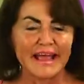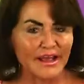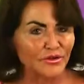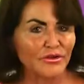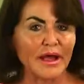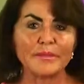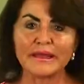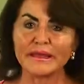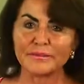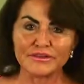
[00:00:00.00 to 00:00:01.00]
And you're not
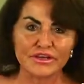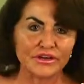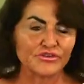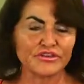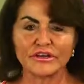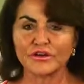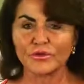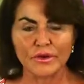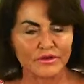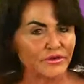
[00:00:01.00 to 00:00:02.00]
making much energy, and no
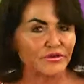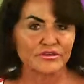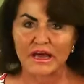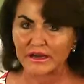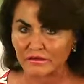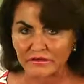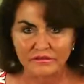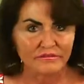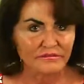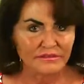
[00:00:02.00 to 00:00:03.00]
wonder you're tired,
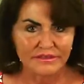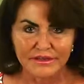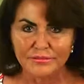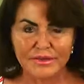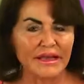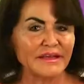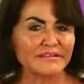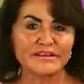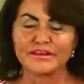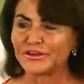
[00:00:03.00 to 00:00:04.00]

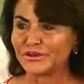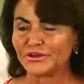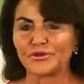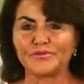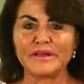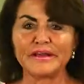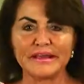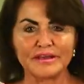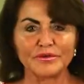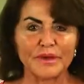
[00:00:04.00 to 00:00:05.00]
because you're
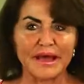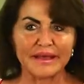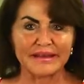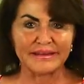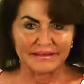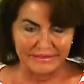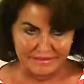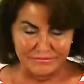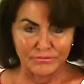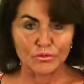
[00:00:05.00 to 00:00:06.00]
feeding your body
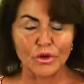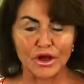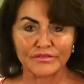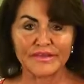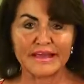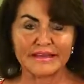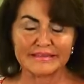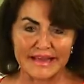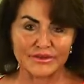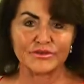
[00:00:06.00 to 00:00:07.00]
the wrong
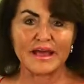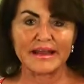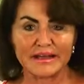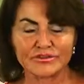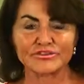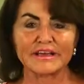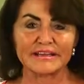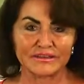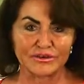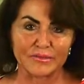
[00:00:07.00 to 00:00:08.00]
things, and you're not
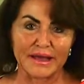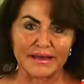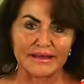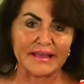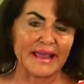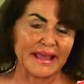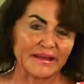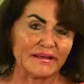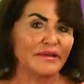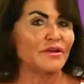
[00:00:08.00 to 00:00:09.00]
exercising your body,
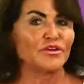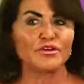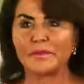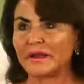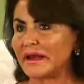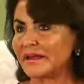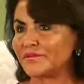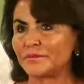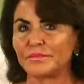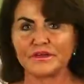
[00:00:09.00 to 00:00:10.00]
and You may not
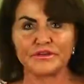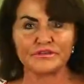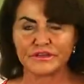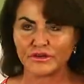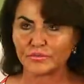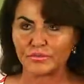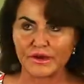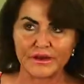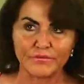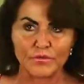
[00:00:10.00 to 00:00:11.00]
even be using your
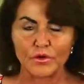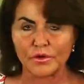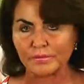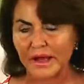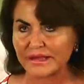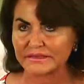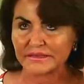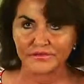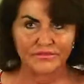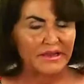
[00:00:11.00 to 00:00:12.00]
brain for
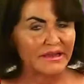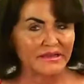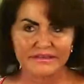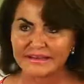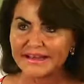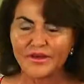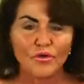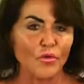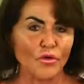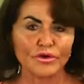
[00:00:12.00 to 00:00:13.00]
positive things,
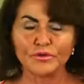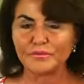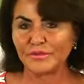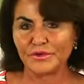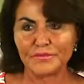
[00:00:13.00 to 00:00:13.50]
or you, you